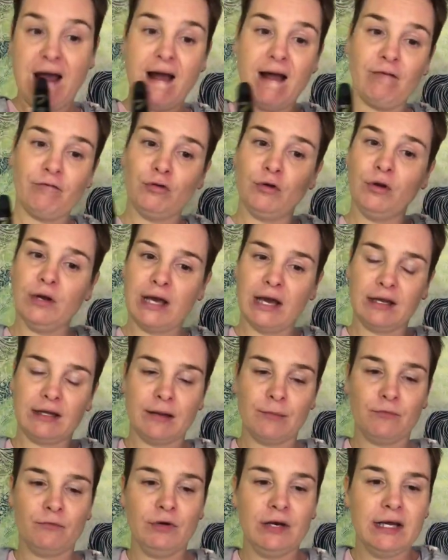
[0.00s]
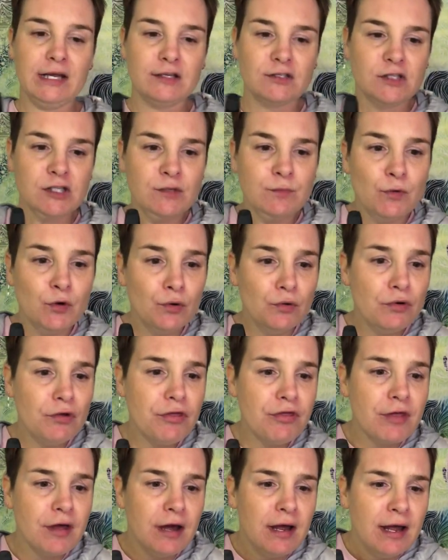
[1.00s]
until you get them really smooth.
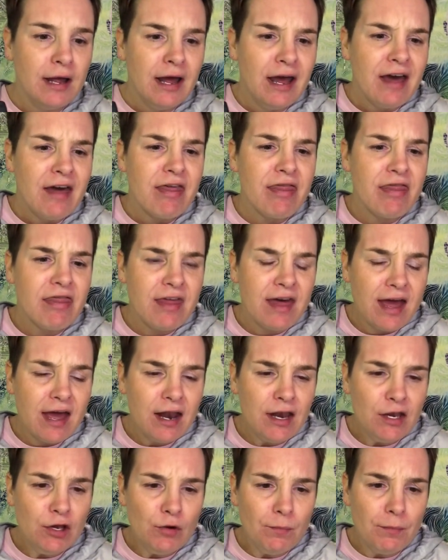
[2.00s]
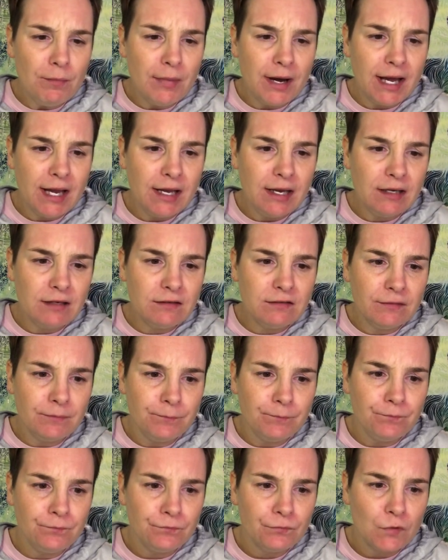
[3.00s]
Then you might
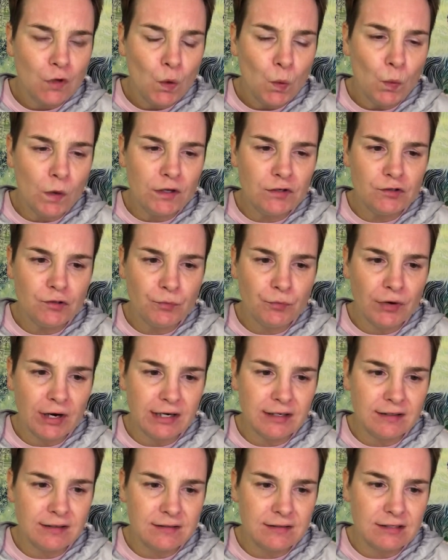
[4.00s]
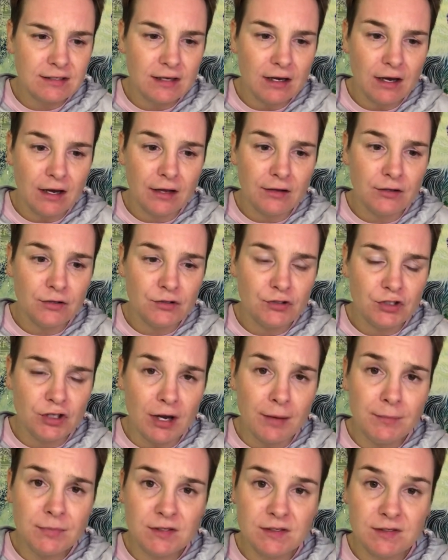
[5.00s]
want to practice the
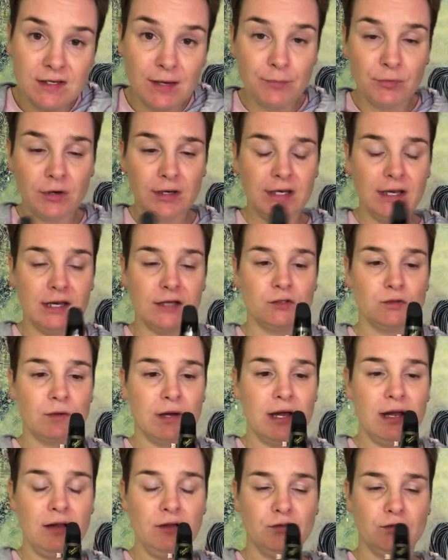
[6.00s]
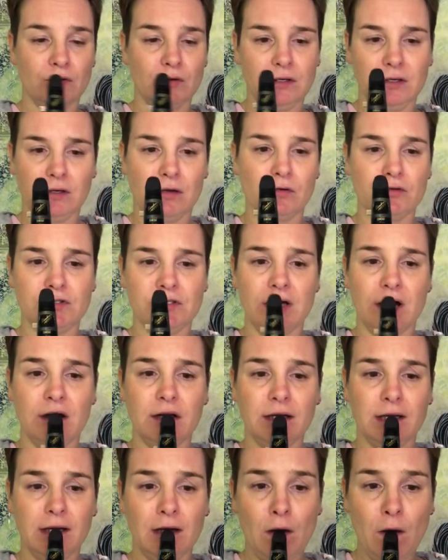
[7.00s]
jumps separately as well. So it goes
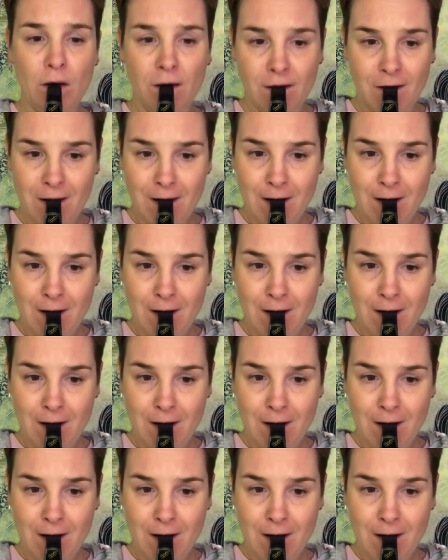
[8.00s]
down here.